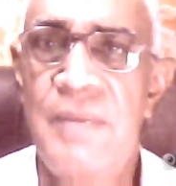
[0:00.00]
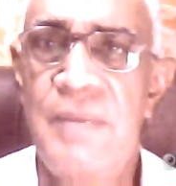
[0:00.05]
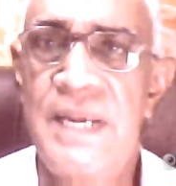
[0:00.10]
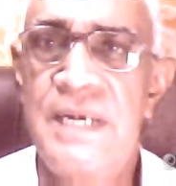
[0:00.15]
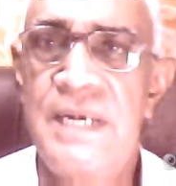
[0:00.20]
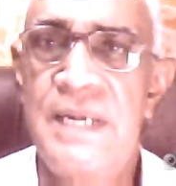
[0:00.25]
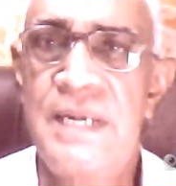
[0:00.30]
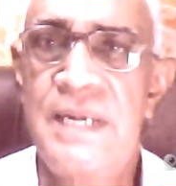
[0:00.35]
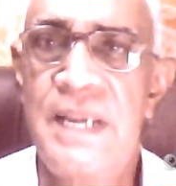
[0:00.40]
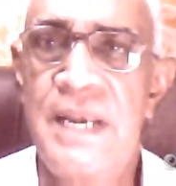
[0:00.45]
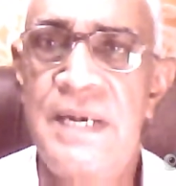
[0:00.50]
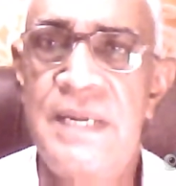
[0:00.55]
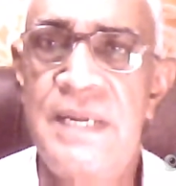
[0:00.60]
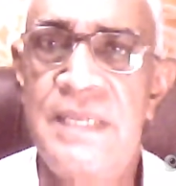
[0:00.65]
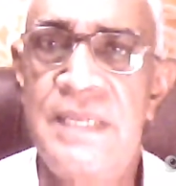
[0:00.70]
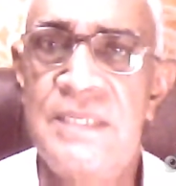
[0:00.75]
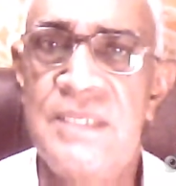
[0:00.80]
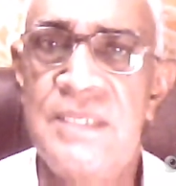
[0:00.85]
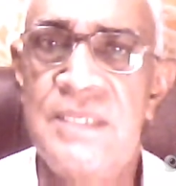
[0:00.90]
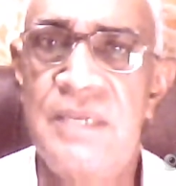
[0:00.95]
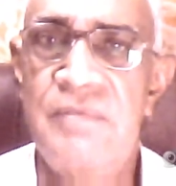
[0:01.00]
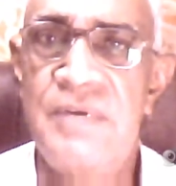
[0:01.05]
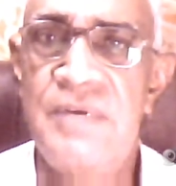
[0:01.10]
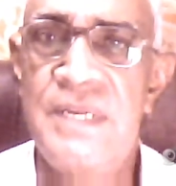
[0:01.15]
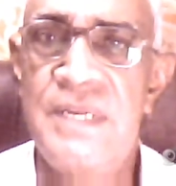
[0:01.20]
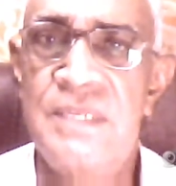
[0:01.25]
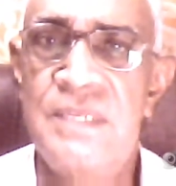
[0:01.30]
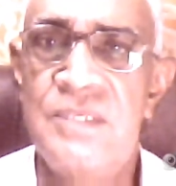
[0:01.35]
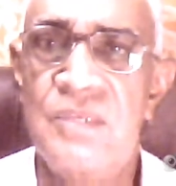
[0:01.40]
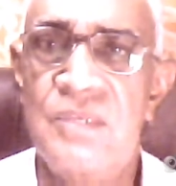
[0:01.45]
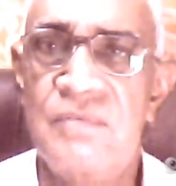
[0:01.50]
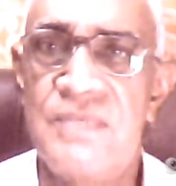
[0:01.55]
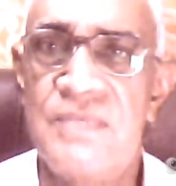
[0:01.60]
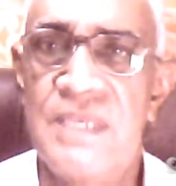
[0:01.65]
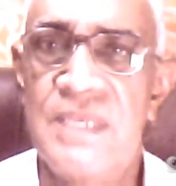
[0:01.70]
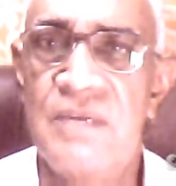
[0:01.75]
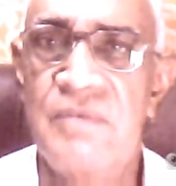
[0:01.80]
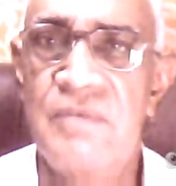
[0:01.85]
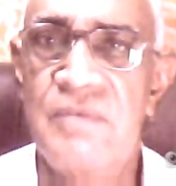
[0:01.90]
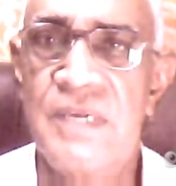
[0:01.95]
blood and is evidence of
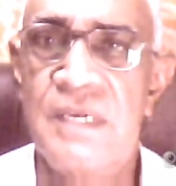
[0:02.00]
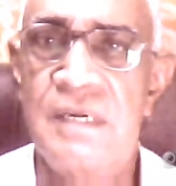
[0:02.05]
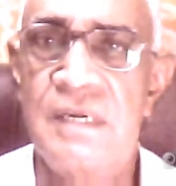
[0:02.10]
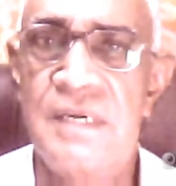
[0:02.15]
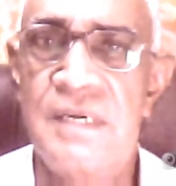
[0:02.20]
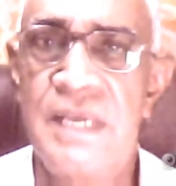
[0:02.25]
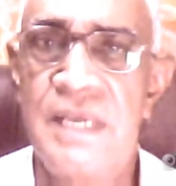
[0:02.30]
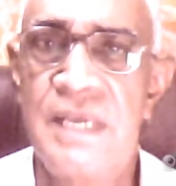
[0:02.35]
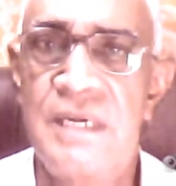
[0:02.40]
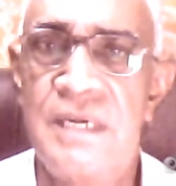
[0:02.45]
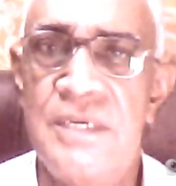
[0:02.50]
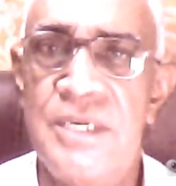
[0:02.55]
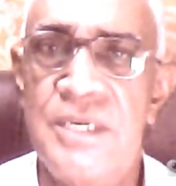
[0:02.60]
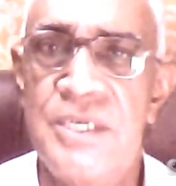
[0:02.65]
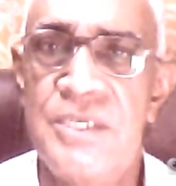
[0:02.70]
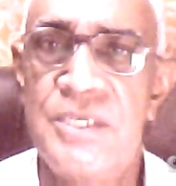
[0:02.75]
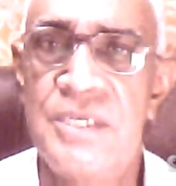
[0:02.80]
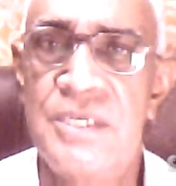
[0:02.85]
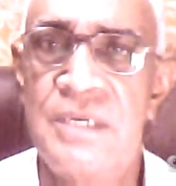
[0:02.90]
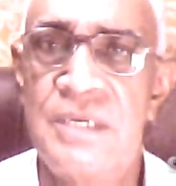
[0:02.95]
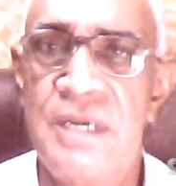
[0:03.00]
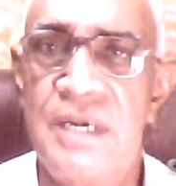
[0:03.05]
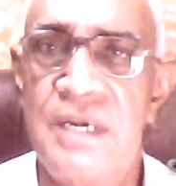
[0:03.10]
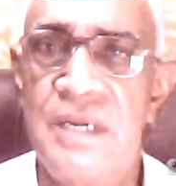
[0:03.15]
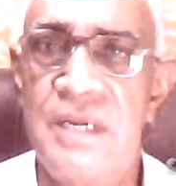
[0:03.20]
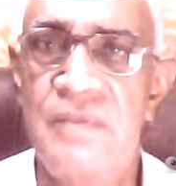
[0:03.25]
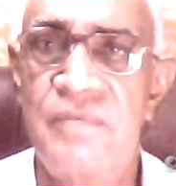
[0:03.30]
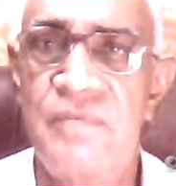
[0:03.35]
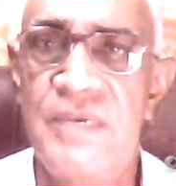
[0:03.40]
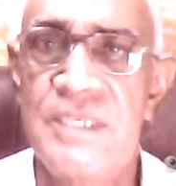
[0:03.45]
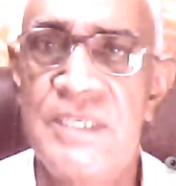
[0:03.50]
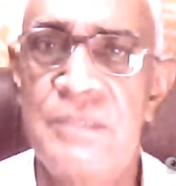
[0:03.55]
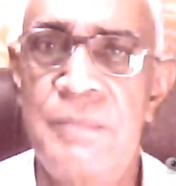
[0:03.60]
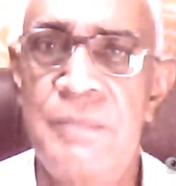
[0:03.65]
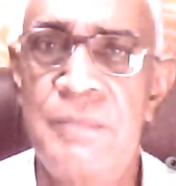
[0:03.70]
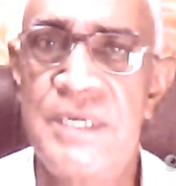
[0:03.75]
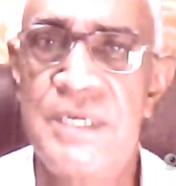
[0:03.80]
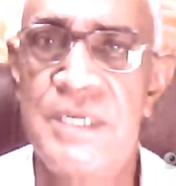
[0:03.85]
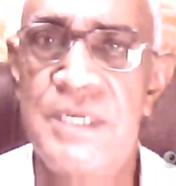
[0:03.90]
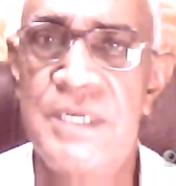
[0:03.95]
cervical dilatation and
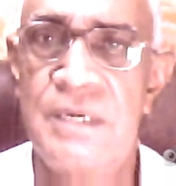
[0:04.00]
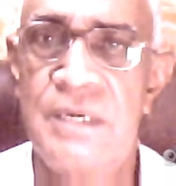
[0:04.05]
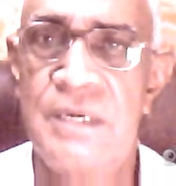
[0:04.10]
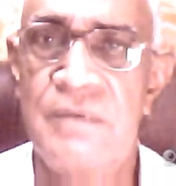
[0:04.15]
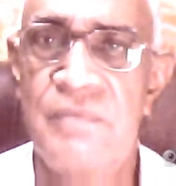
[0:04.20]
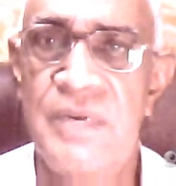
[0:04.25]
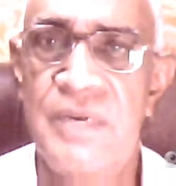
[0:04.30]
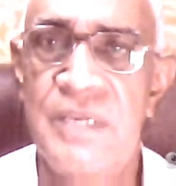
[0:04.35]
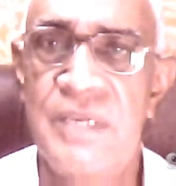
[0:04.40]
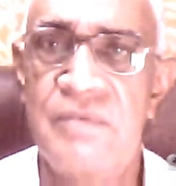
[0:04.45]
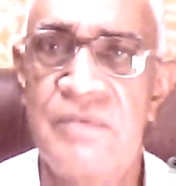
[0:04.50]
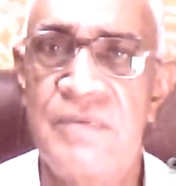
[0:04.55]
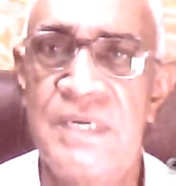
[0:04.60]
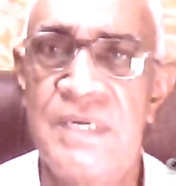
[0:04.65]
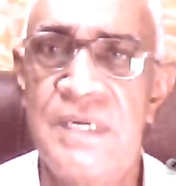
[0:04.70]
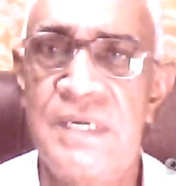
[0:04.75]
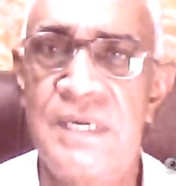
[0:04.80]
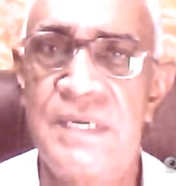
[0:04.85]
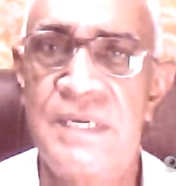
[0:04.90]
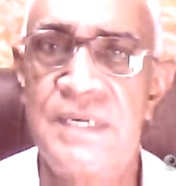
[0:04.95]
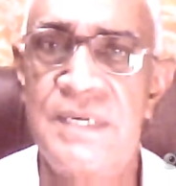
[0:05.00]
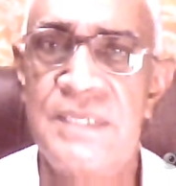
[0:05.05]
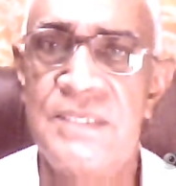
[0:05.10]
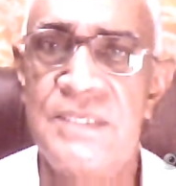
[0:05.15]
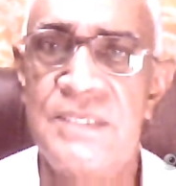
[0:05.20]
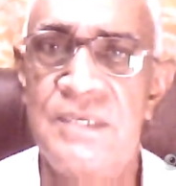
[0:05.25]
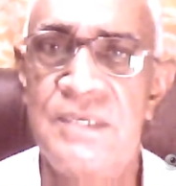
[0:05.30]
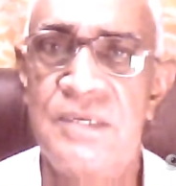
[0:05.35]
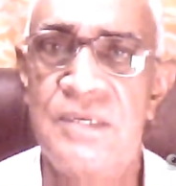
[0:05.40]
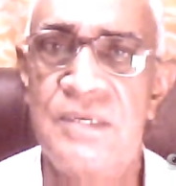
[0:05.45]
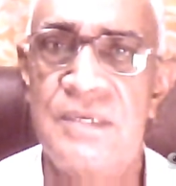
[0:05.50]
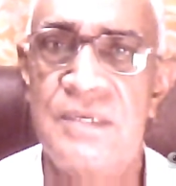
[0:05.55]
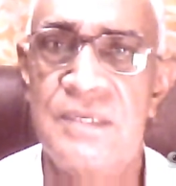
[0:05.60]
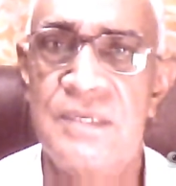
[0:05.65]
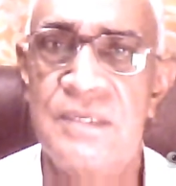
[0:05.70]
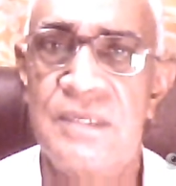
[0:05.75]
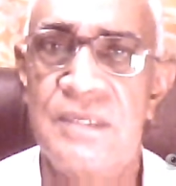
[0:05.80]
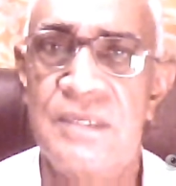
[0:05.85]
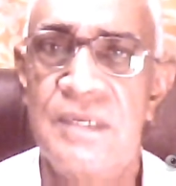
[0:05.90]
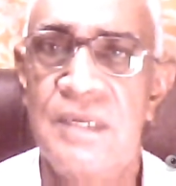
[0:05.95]
effacement and frequently descent
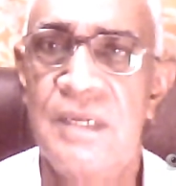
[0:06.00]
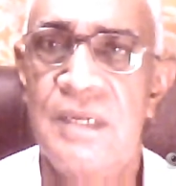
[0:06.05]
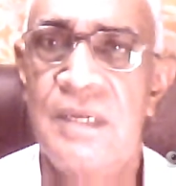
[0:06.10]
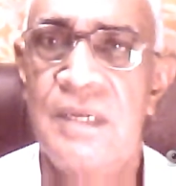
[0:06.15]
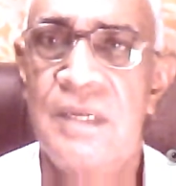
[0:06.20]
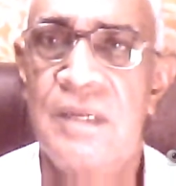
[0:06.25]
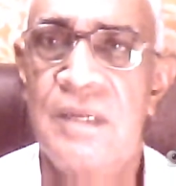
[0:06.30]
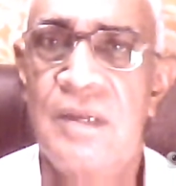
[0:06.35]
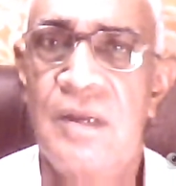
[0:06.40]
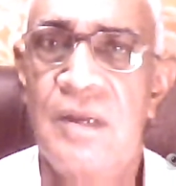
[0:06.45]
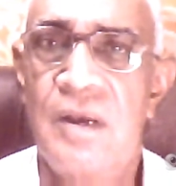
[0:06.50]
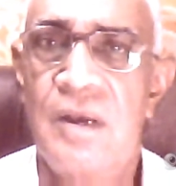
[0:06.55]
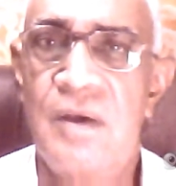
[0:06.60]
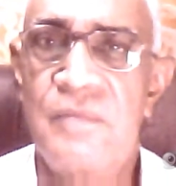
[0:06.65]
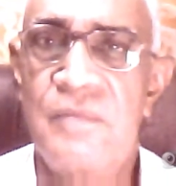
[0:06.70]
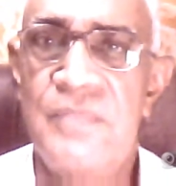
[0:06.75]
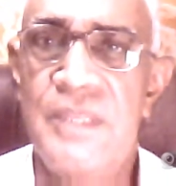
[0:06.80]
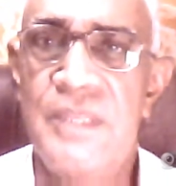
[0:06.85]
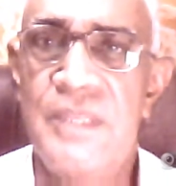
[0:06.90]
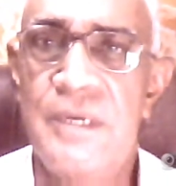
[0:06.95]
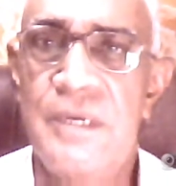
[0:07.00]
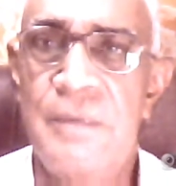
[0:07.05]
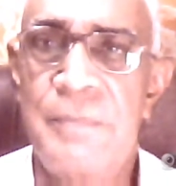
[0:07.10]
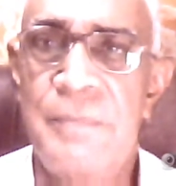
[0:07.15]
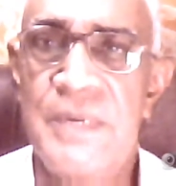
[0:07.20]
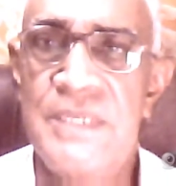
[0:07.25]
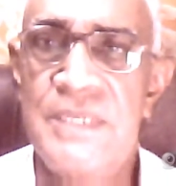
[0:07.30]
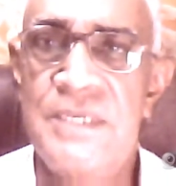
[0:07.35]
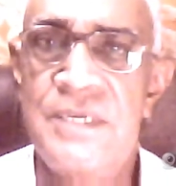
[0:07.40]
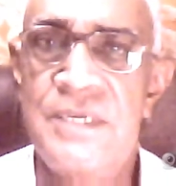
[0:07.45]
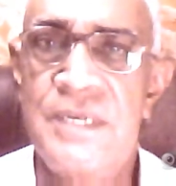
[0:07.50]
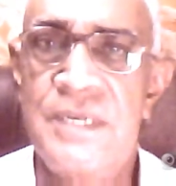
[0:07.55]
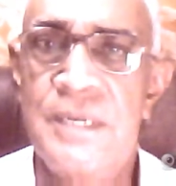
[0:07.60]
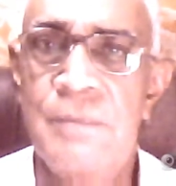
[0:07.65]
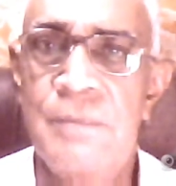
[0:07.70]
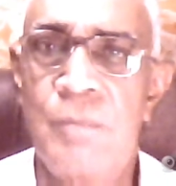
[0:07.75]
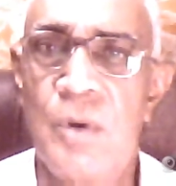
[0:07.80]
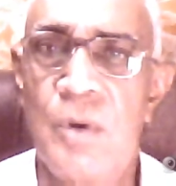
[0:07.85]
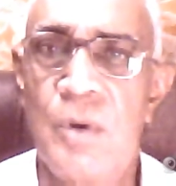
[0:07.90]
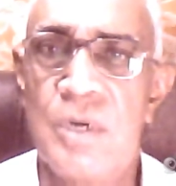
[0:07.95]
of the
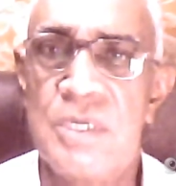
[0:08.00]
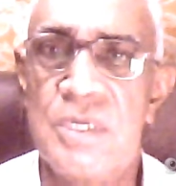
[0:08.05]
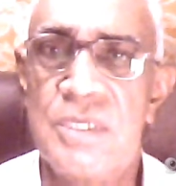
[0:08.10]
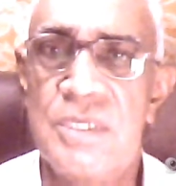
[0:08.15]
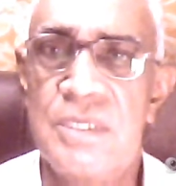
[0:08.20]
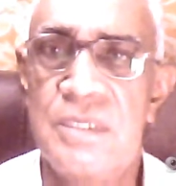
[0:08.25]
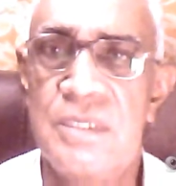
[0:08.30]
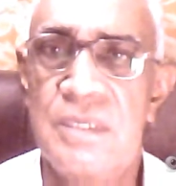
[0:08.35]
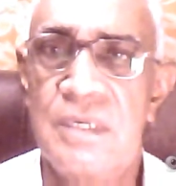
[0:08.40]
presenting part.